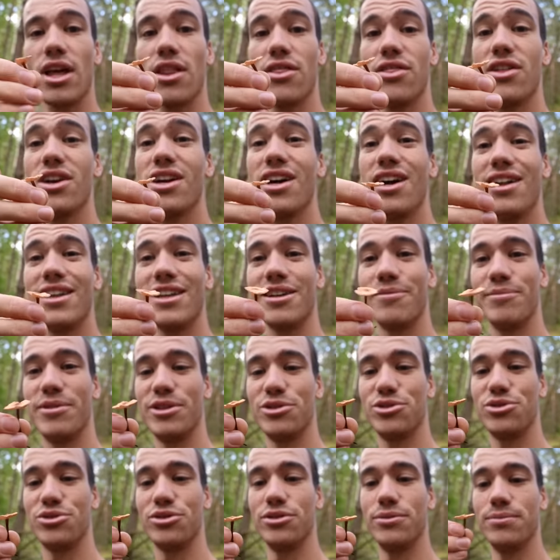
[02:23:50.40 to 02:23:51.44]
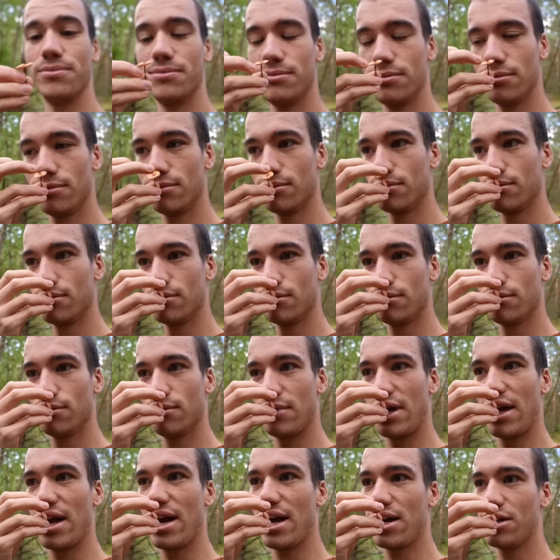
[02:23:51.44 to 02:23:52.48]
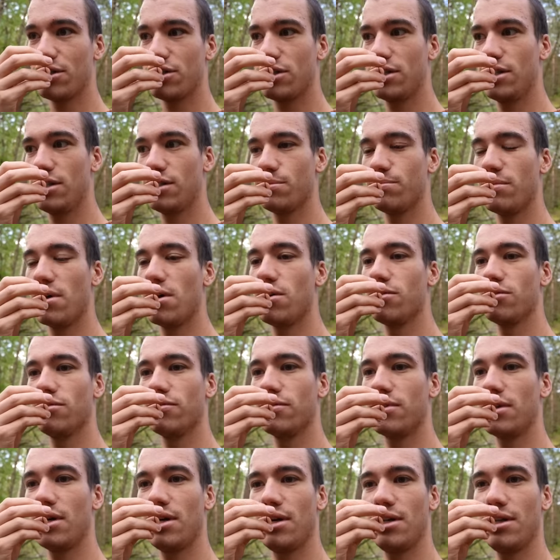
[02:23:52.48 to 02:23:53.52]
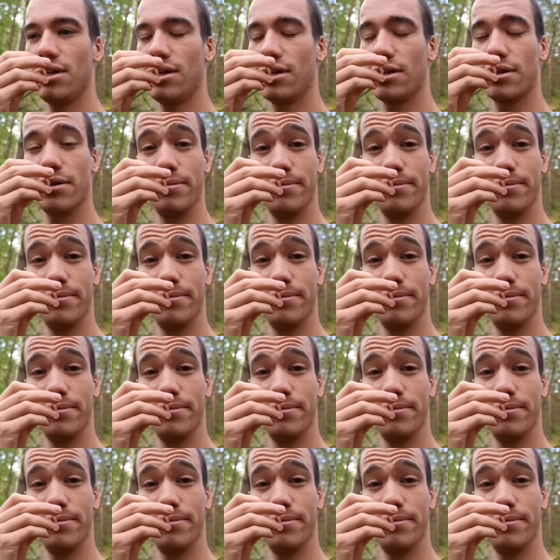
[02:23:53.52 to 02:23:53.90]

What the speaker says: The garlic mushroom. It actually smells of garlic.